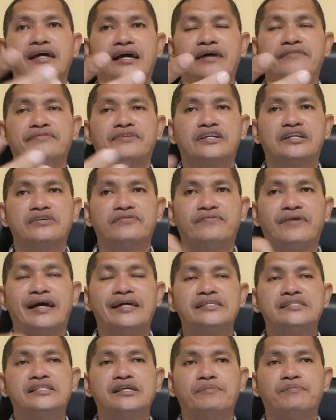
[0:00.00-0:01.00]
after
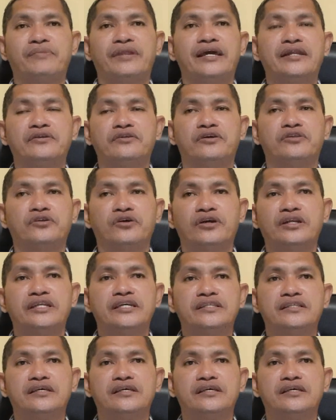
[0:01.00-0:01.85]
revise the plan, not only